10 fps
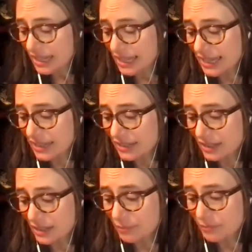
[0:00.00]
And
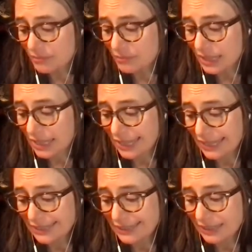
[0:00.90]

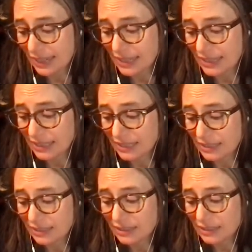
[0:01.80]
I think
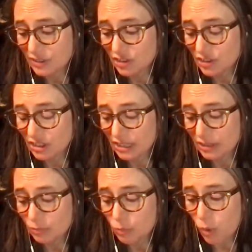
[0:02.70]

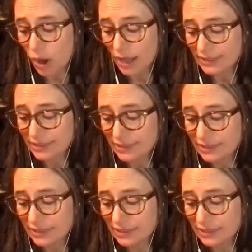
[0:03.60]
she feels